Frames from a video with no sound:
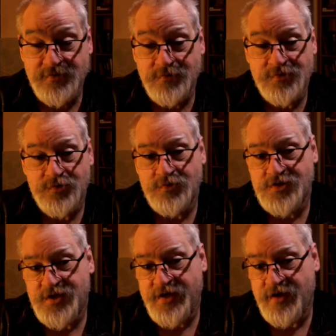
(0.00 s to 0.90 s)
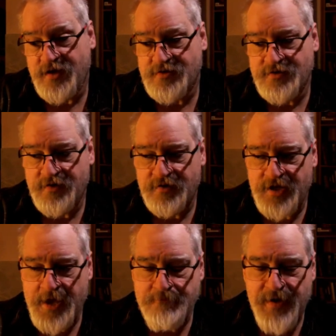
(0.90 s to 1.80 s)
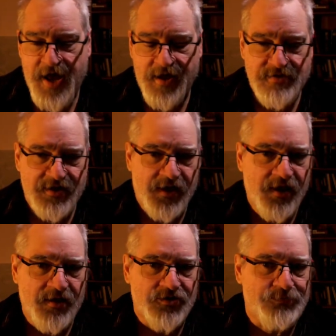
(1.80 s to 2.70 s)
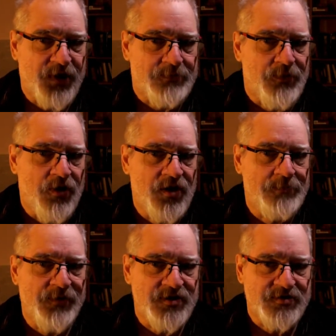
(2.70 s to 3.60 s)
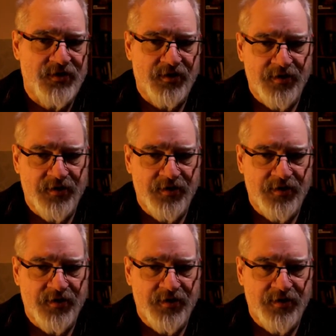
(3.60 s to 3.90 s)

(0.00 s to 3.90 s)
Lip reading: There's with psychics and empaths and healers, pick them all up in this thing.